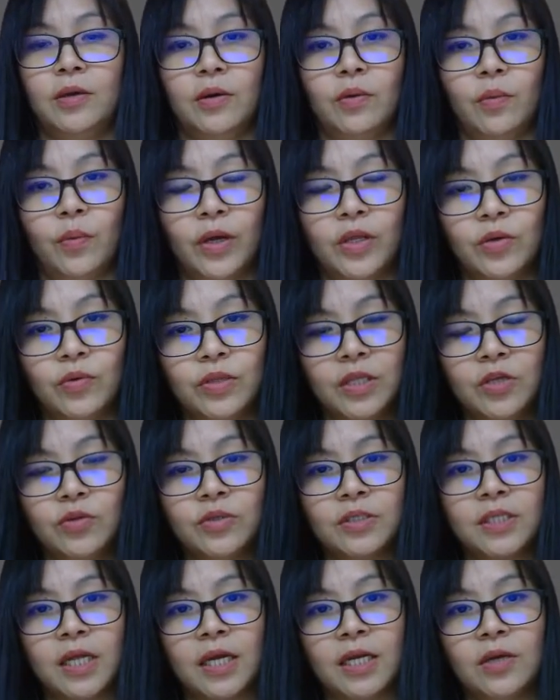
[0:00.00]
when you need
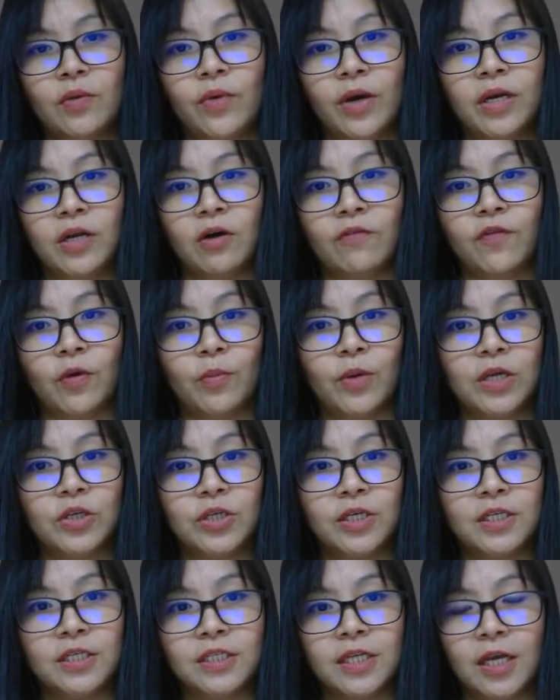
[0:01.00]
to study whether a
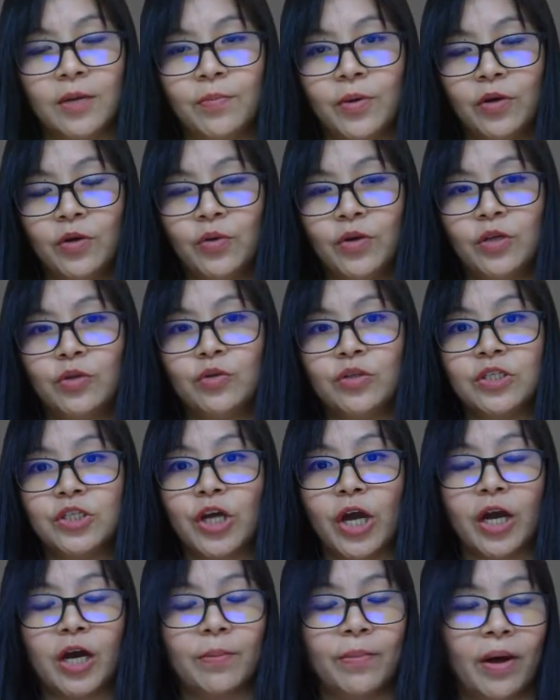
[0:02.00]
formulation is stable, you need to
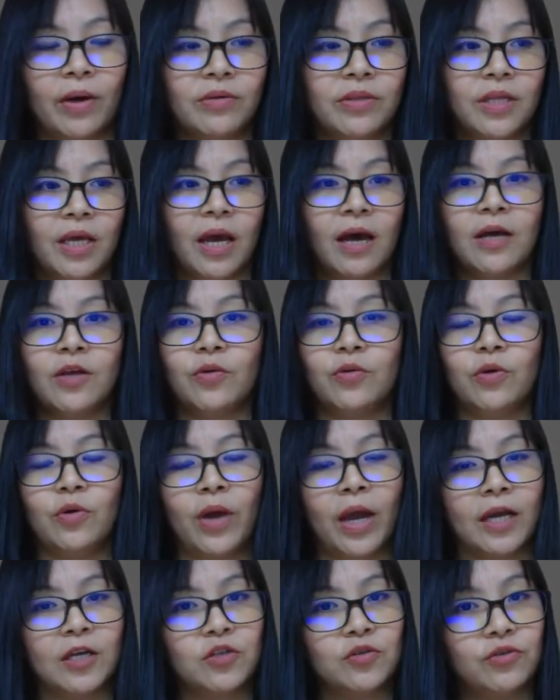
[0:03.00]
check about their,
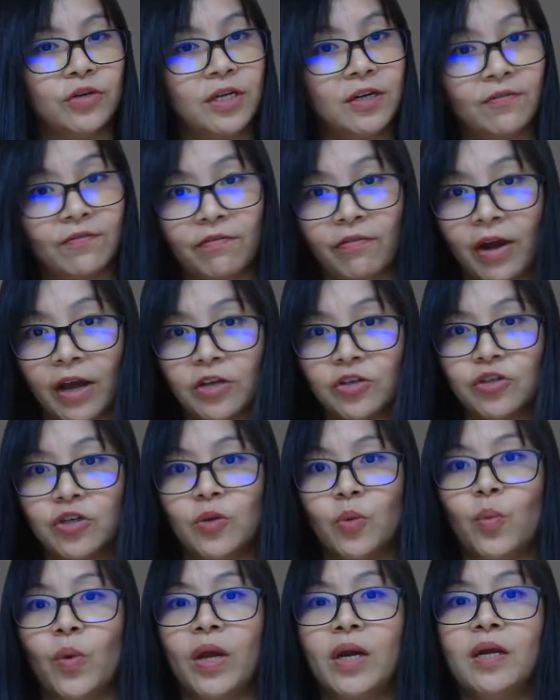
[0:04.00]
X-ray
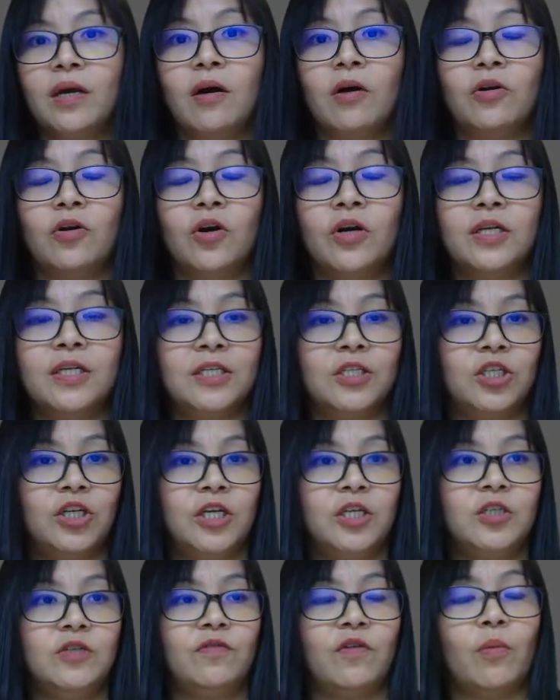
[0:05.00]
diffraction, whether or not they
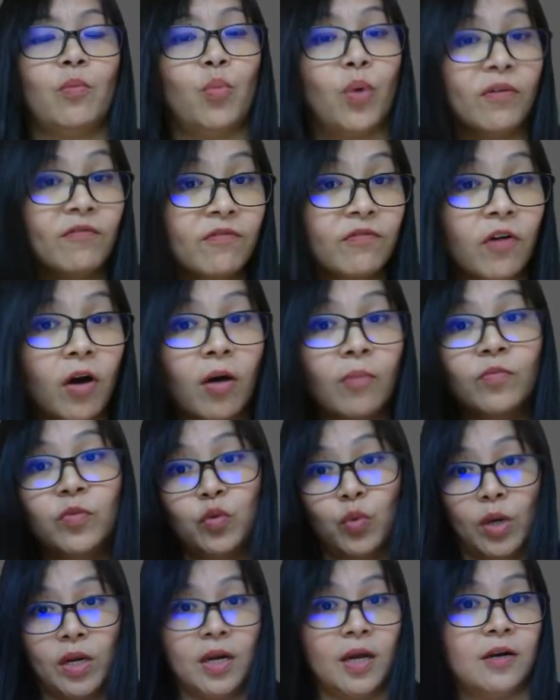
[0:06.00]
change from one form
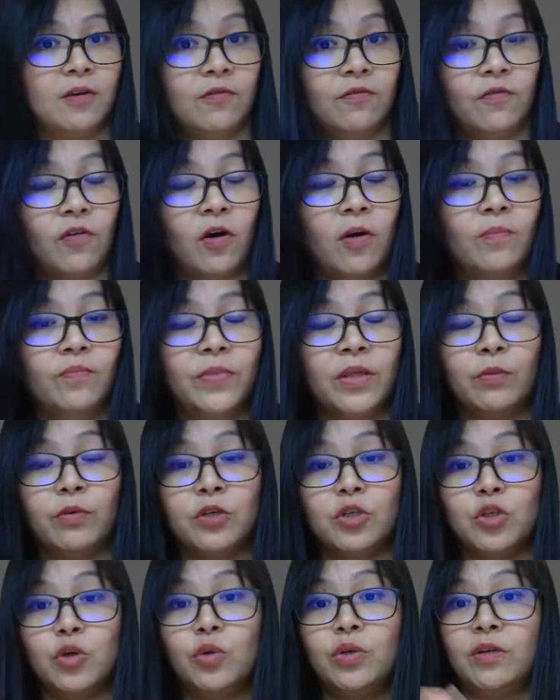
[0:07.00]
to another form. They will
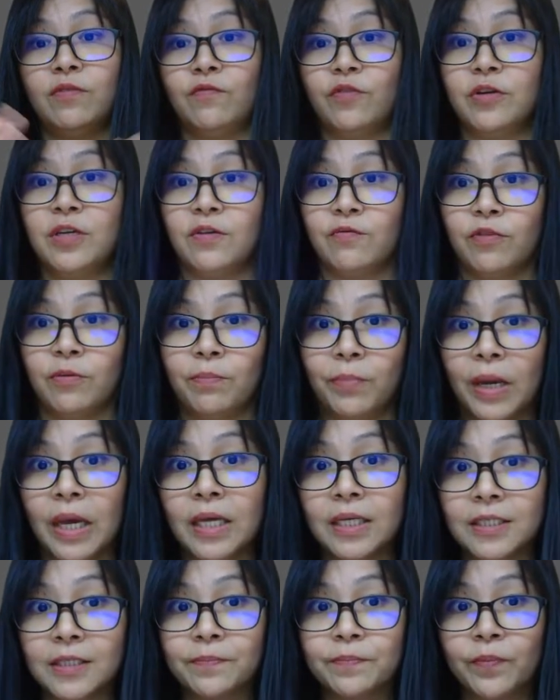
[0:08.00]
show different
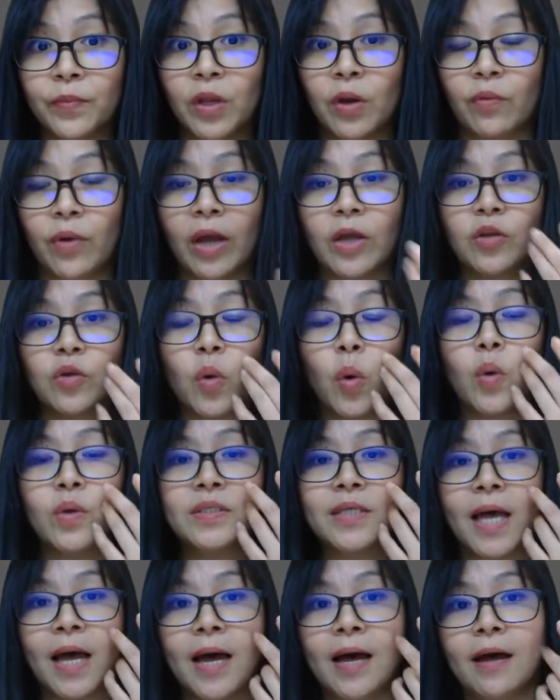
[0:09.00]
peaks, right?
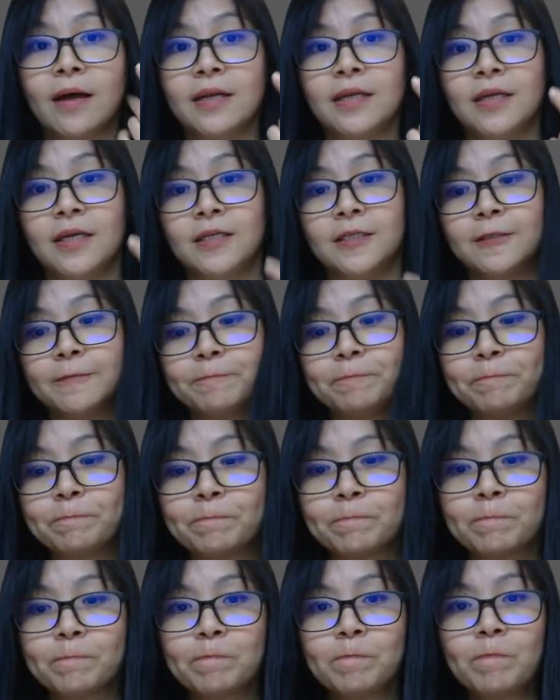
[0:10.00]
Those are this
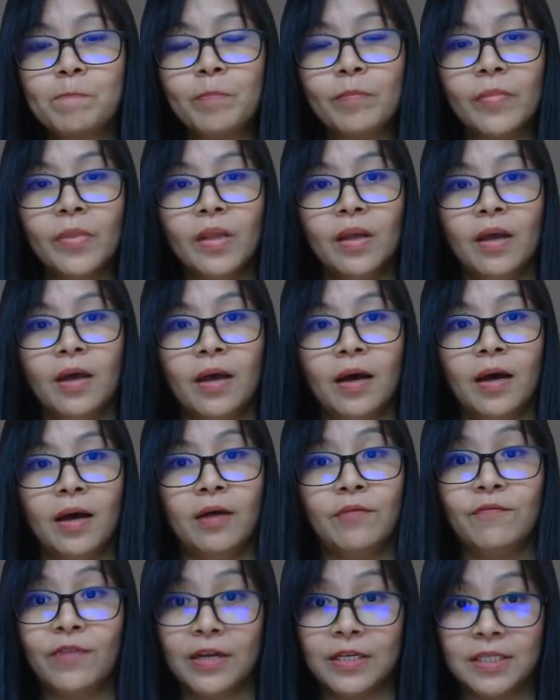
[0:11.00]

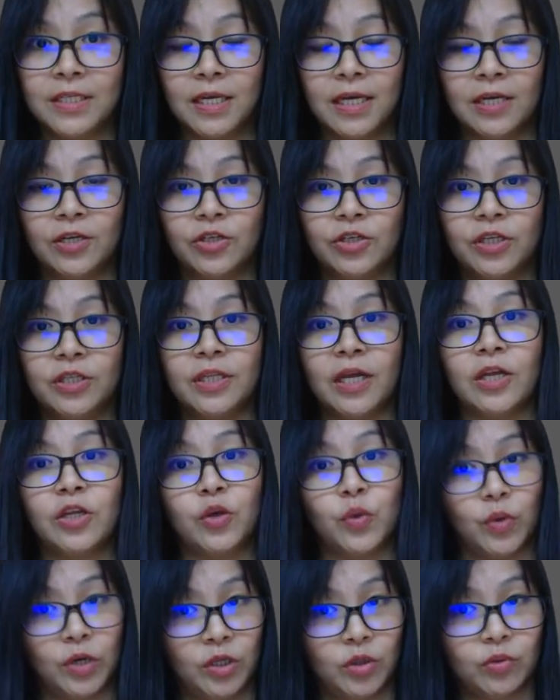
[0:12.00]
investigation that
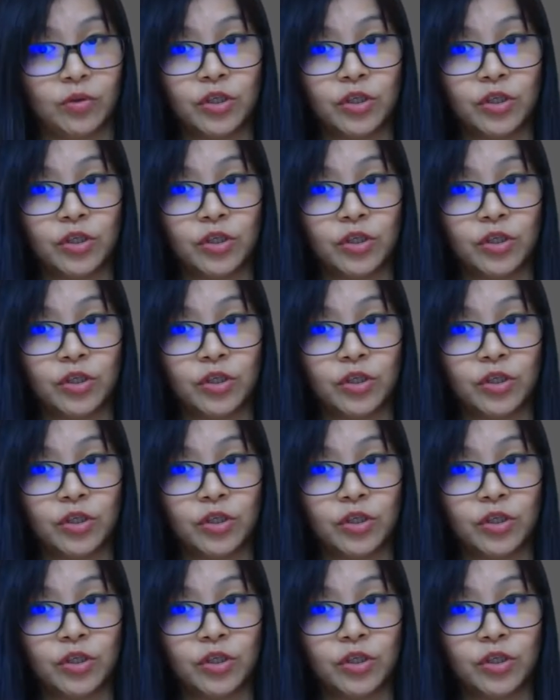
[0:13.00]
you need to